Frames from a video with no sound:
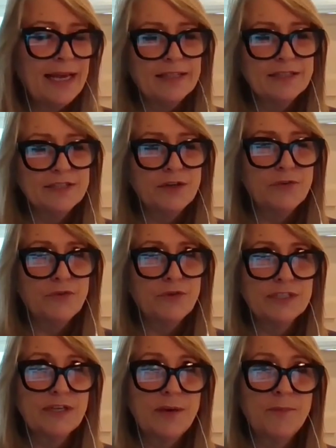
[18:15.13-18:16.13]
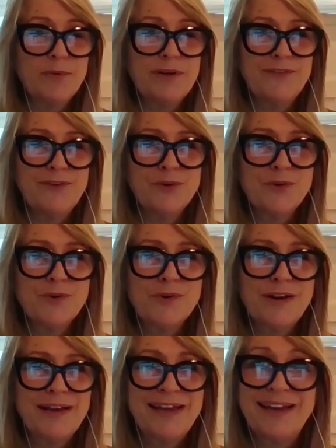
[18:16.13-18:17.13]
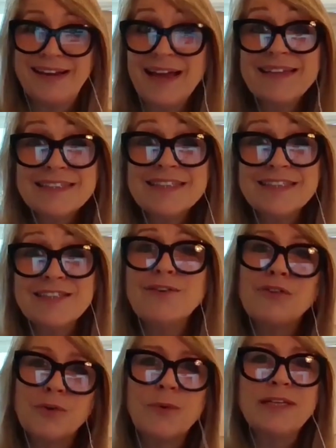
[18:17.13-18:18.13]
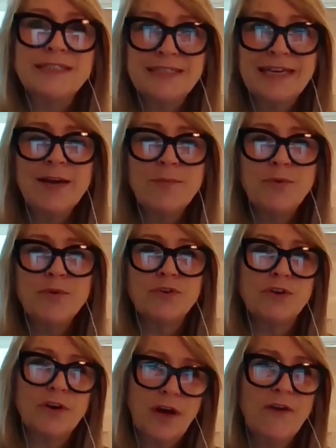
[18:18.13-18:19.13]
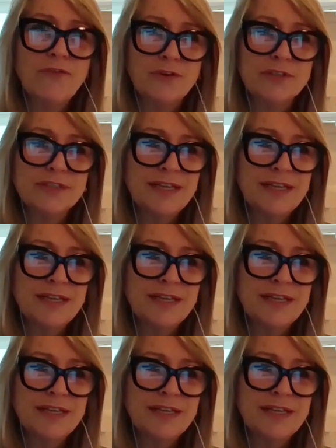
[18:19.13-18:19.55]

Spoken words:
So, for example, if you're in an accident on the way to the airport, you're covered.